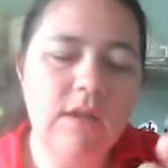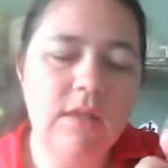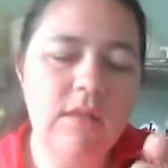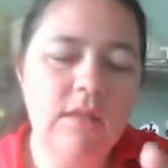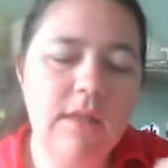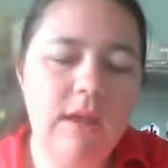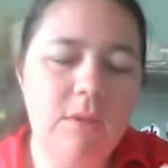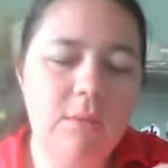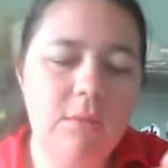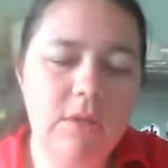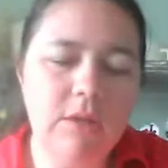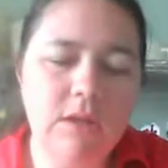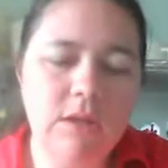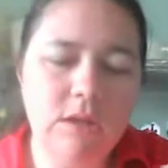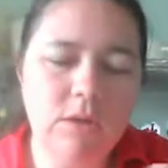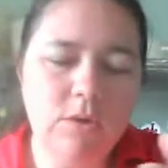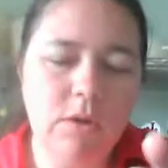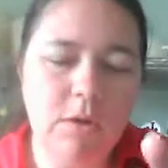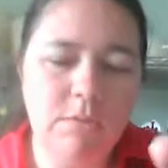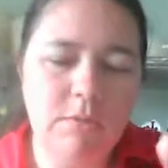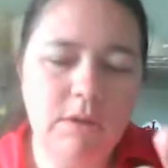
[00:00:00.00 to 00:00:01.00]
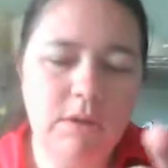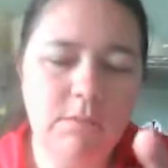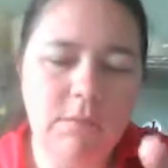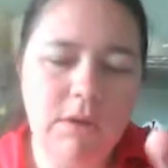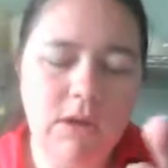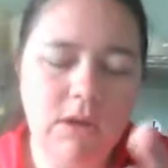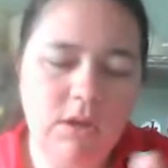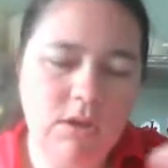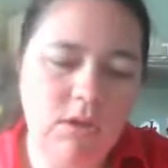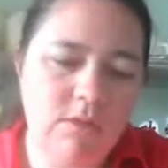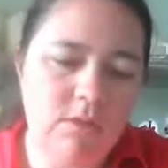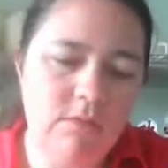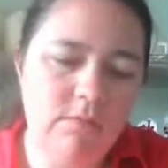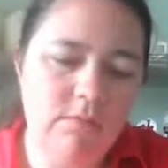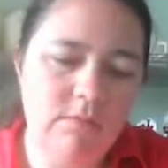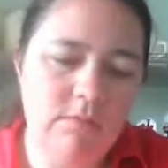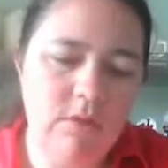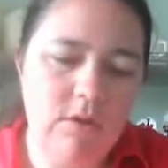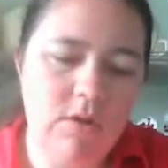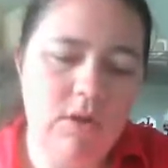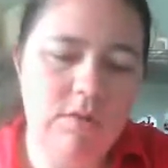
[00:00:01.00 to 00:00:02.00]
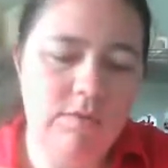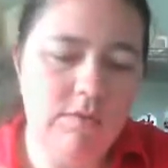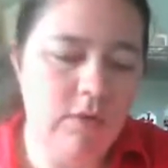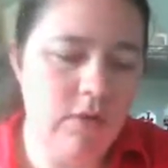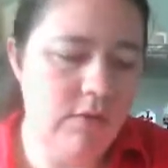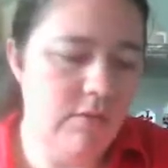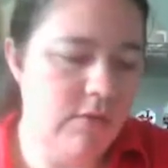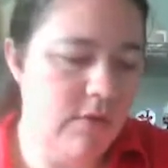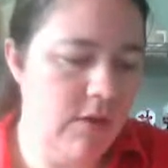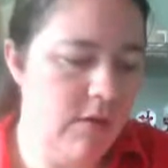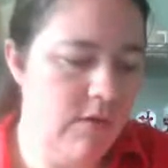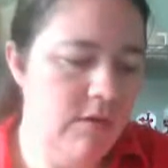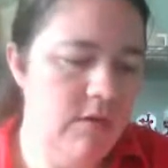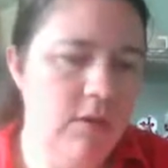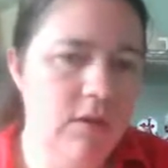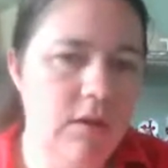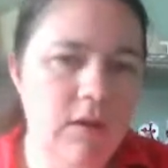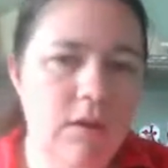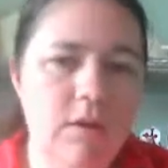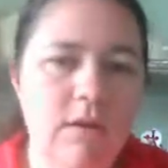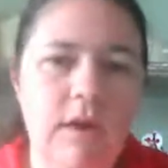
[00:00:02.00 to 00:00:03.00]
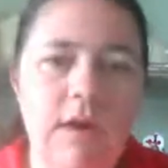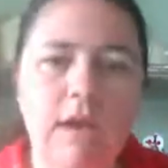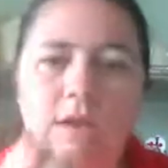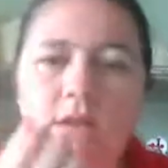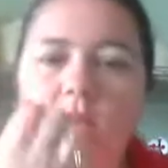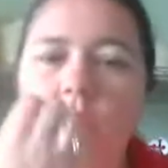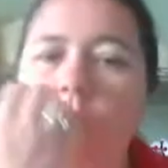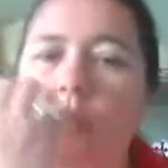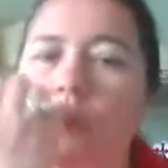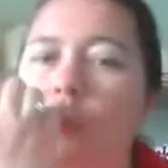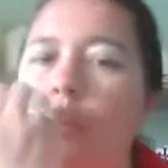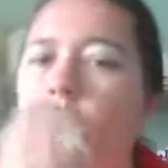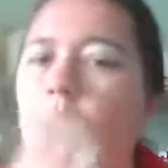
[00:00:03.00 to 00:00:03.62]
they will interrupt the manicure. Not very fun. Okay, so